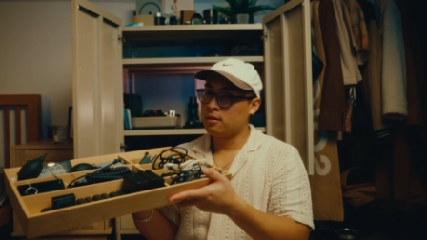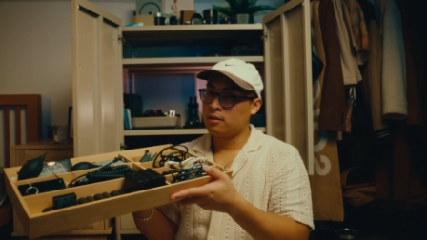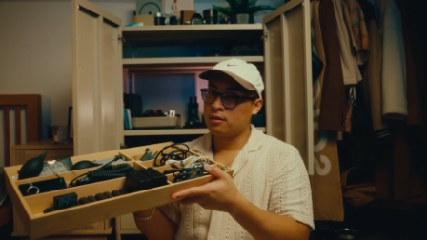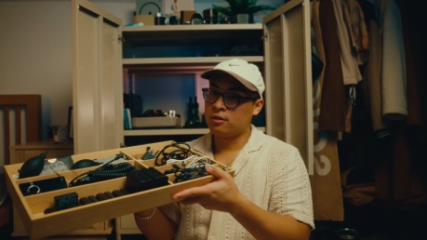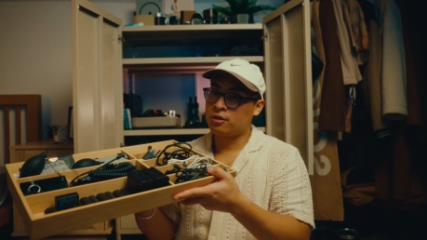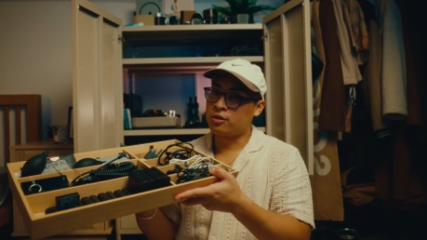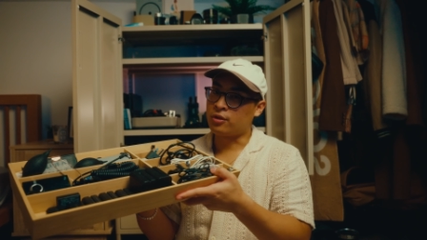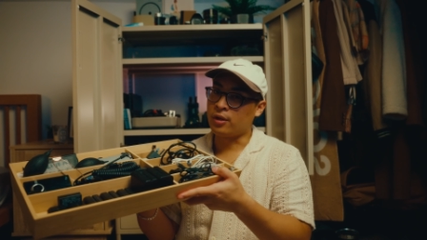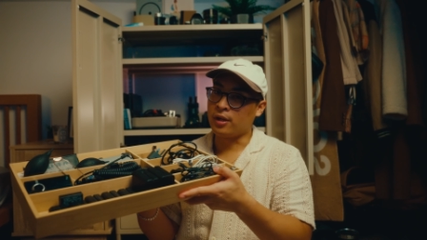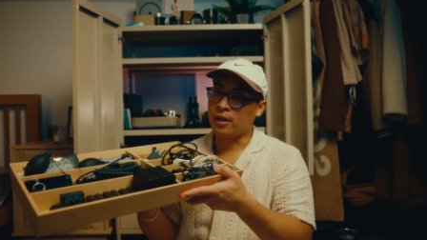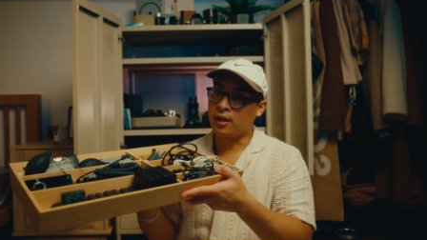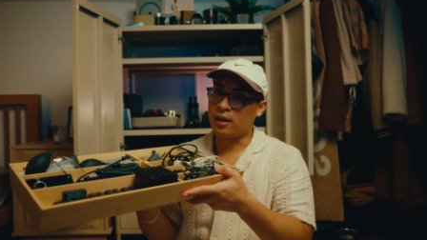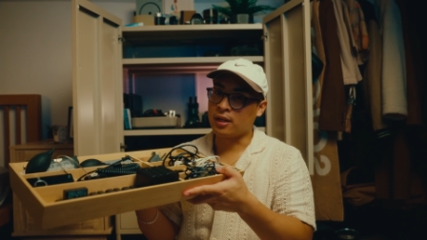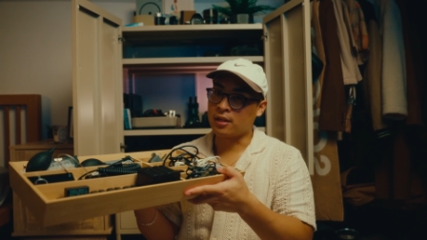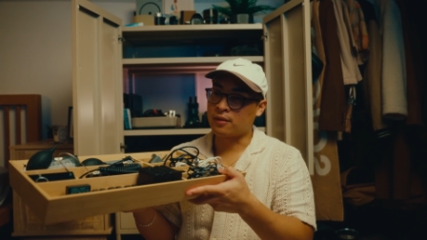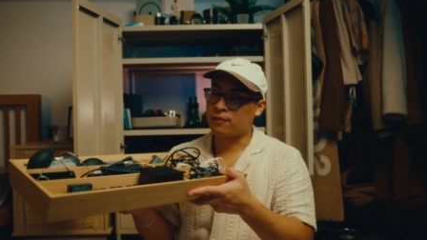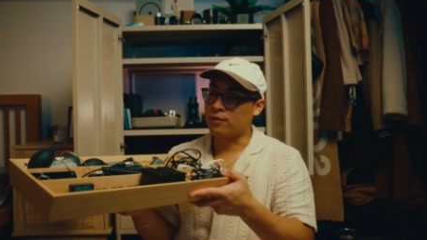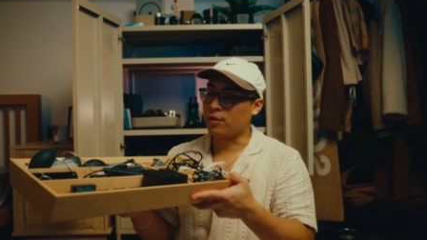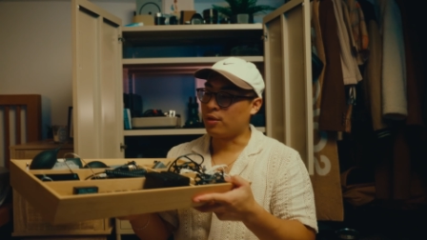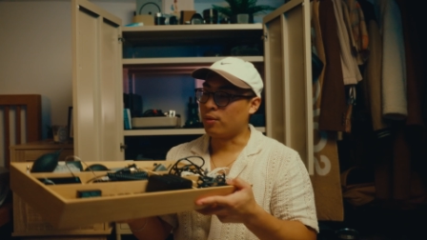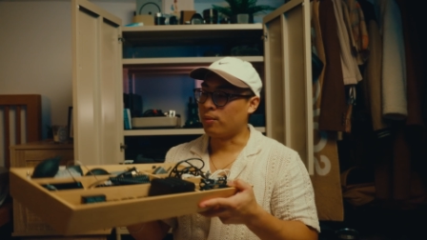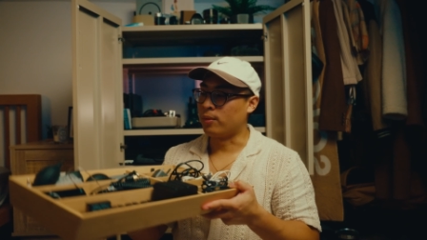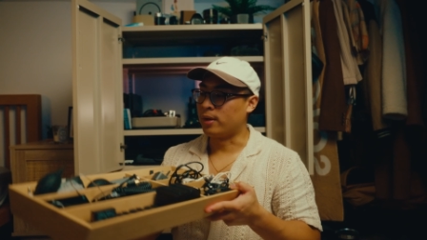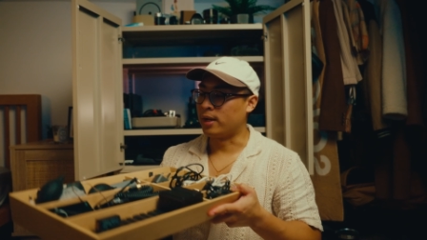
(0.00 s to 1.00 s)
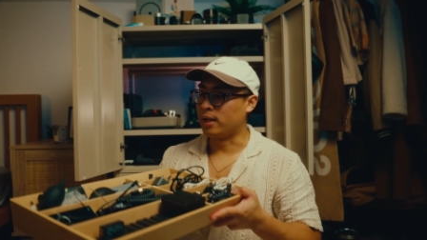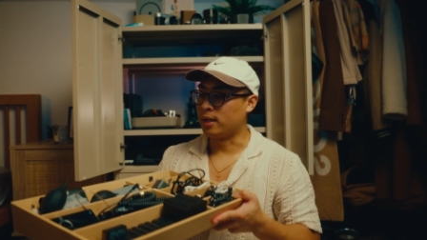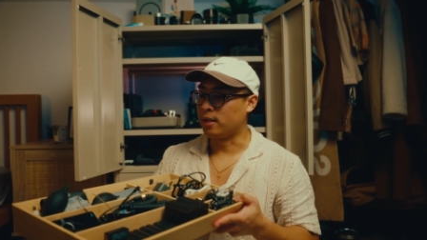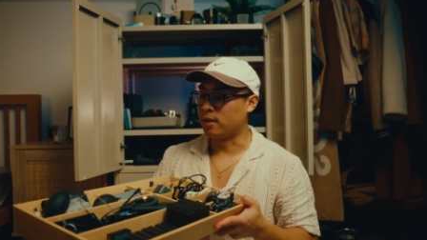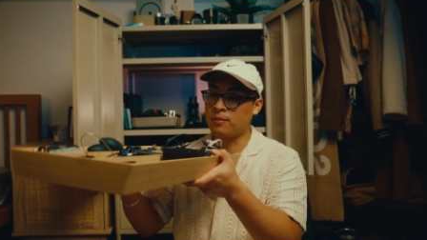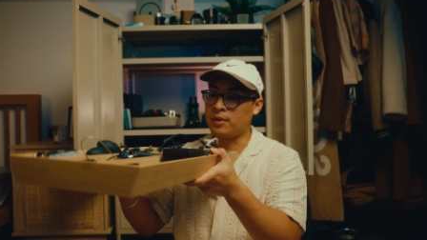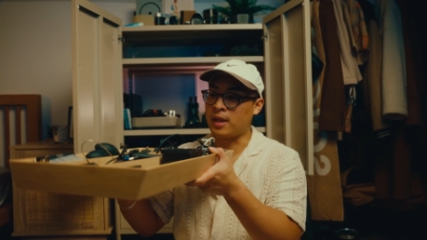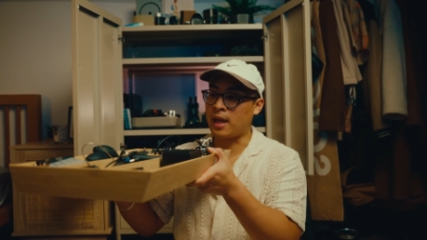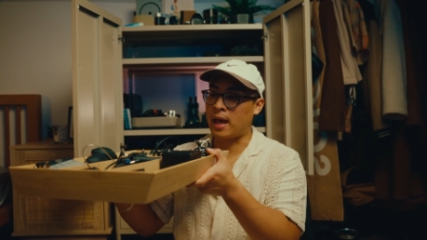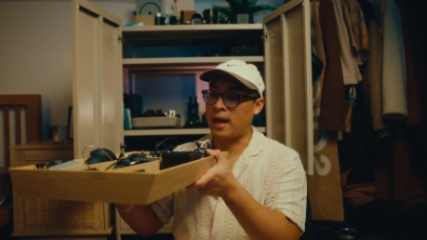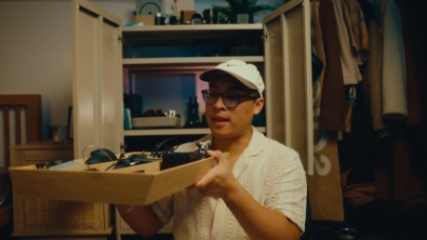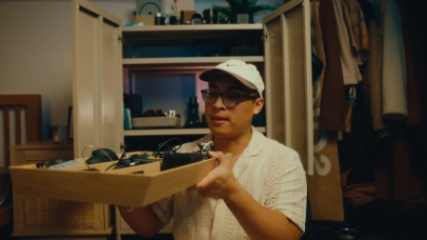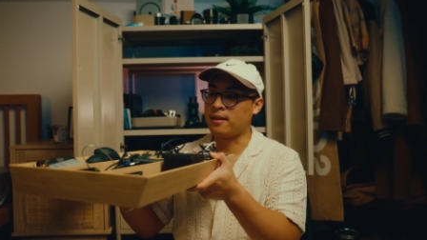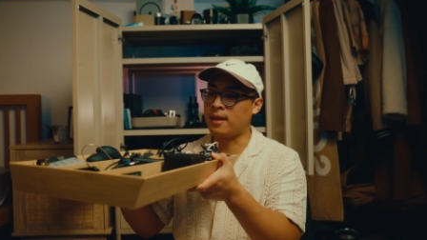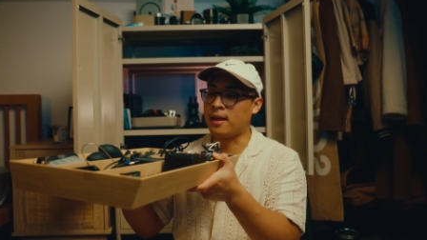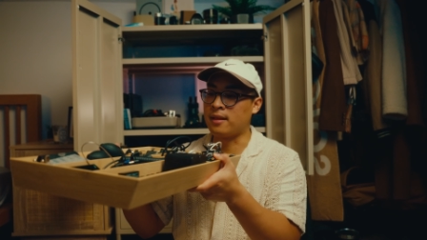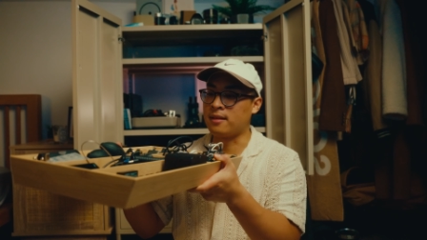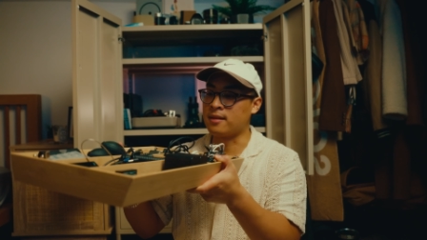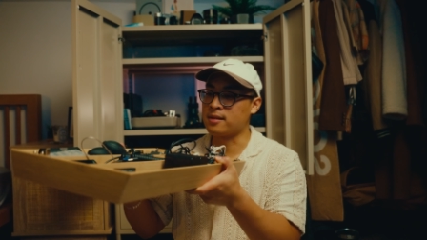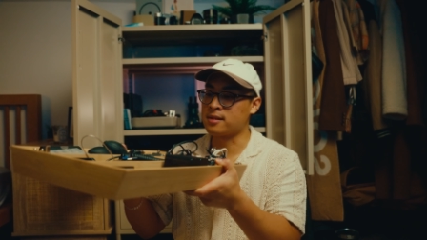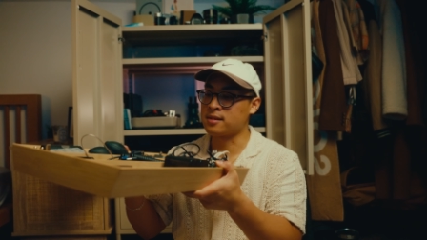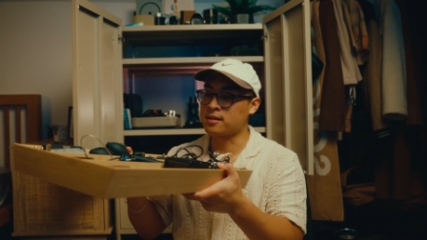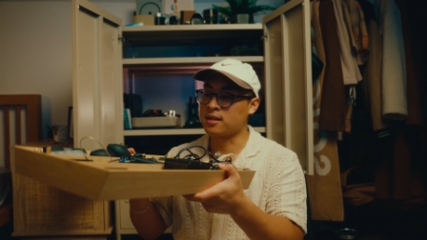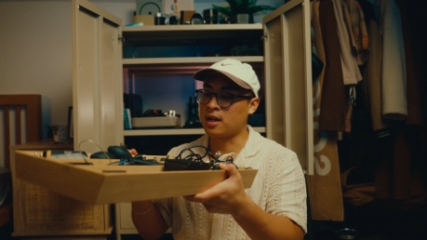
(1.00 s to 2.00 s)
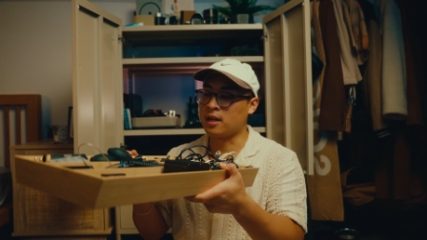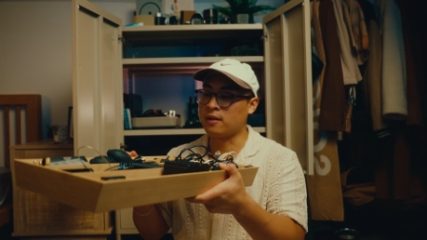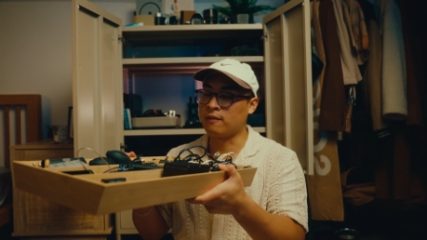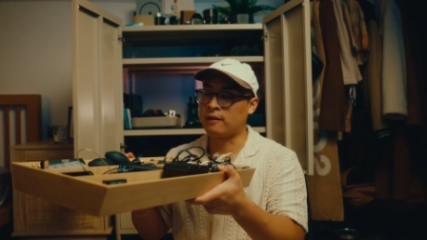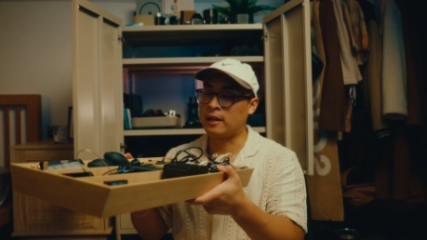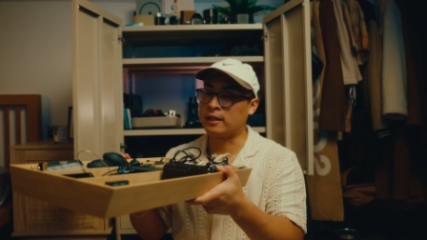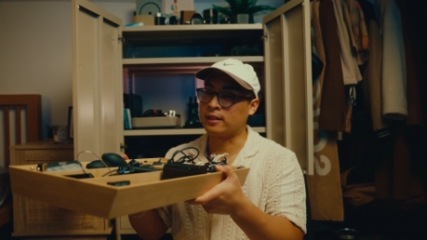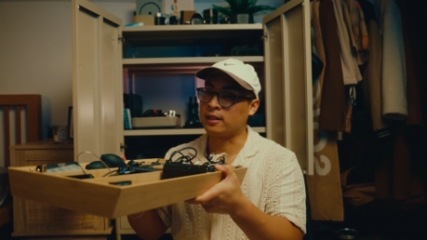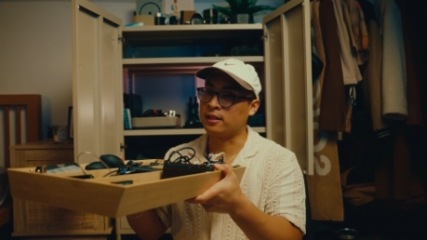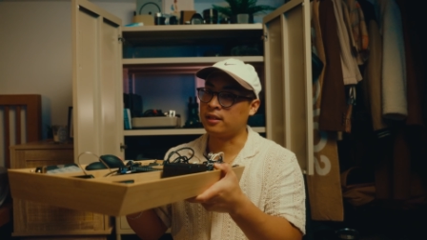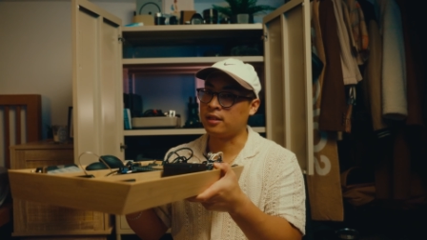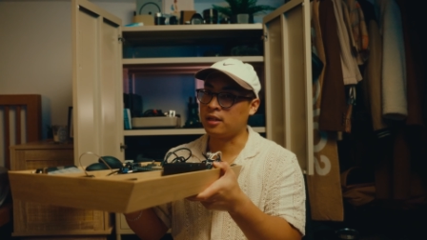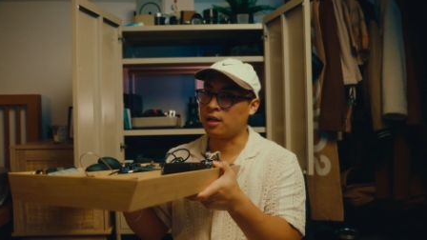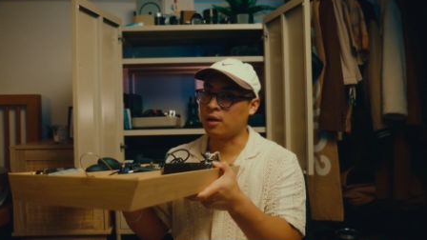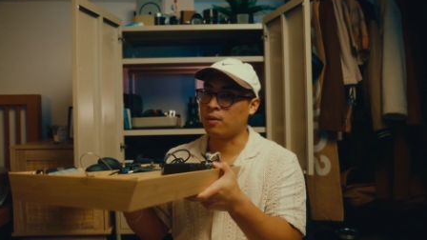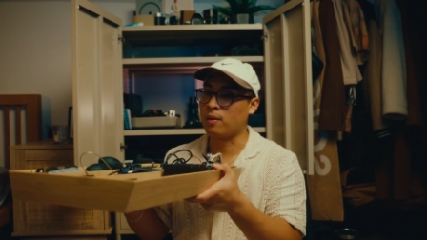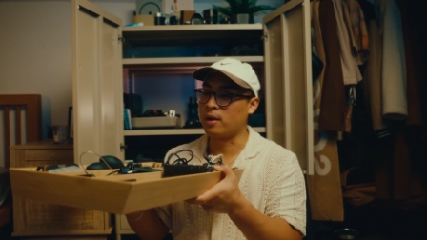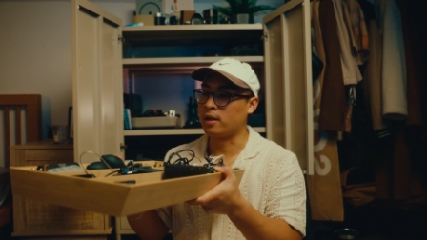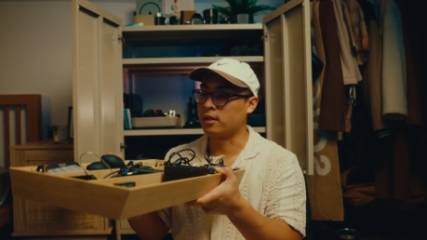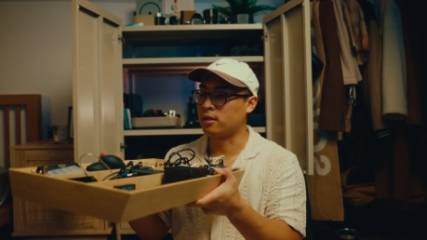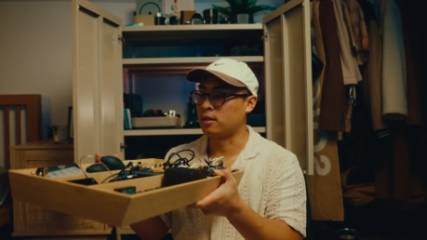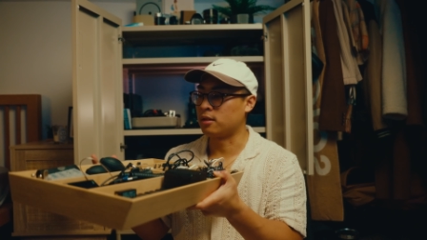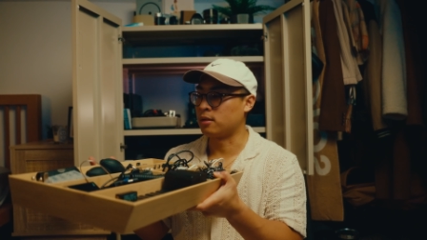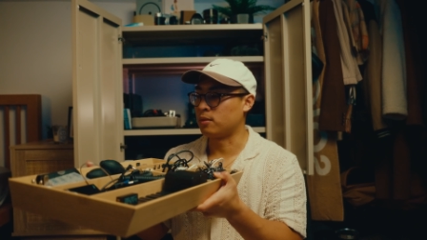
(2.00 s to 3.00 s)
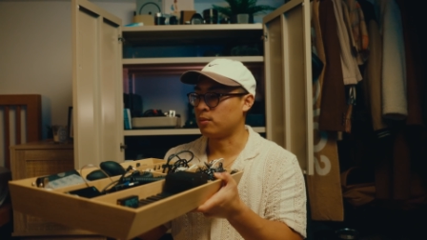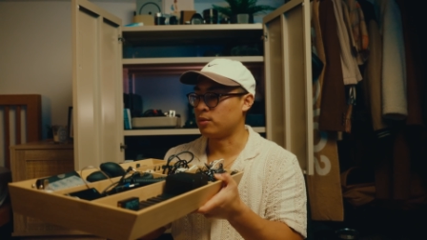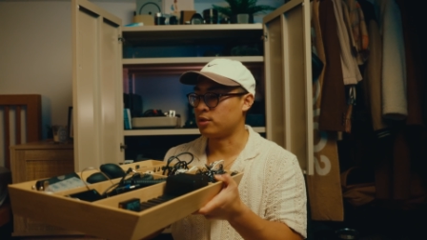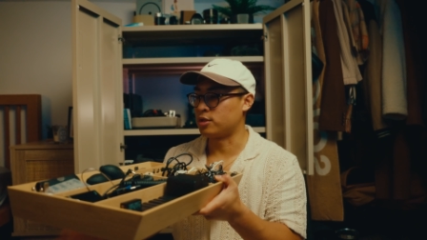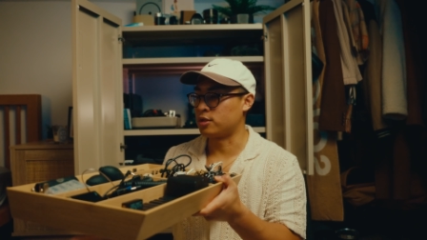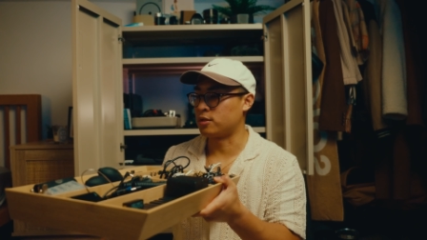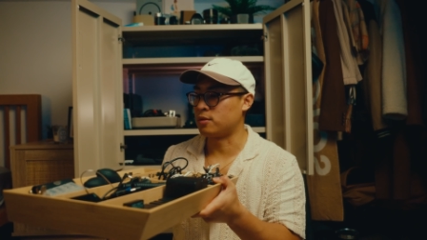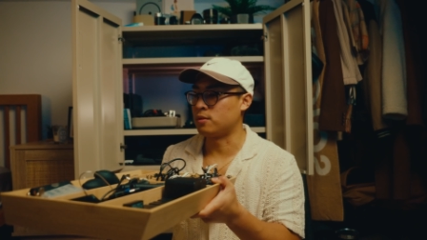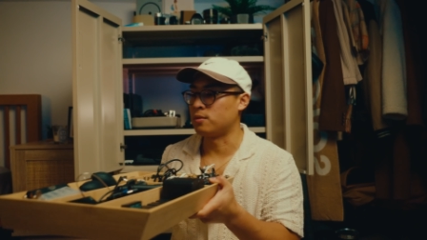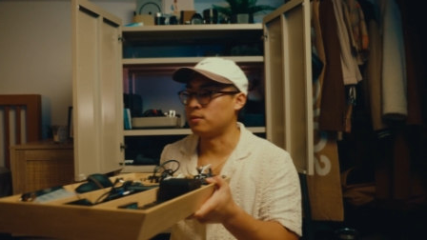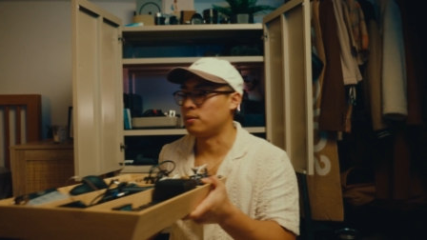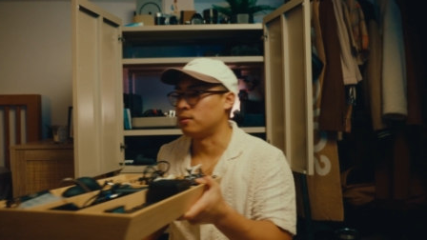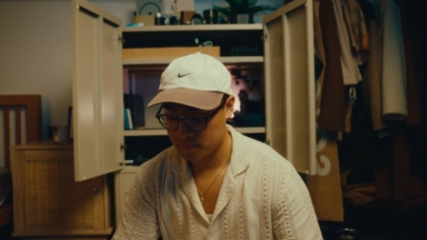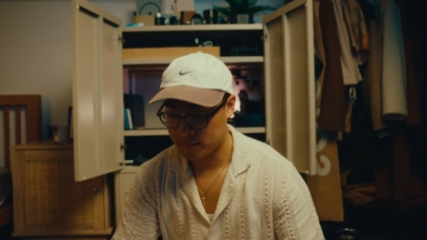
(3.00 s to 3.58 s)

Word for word: trinkets for the rig. Yeah, and yeah, this is kind of like the DIY kit, which is cool.